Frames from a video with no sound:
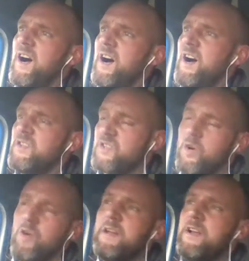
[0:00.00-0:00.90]
a
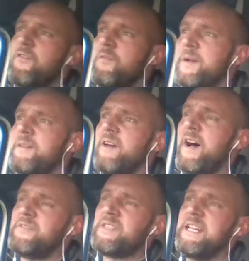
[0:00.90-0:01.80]
Tory government,
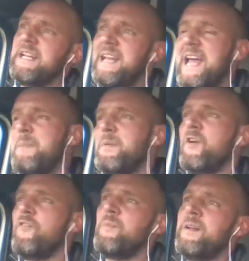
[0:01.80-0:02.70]
I've seen a Labour
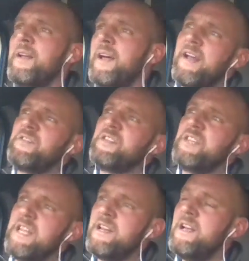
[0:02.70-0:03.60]
government, and I've
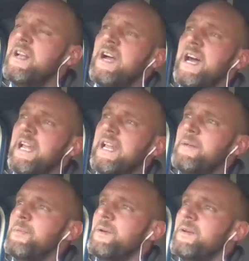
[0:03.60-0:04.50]
seen a Lib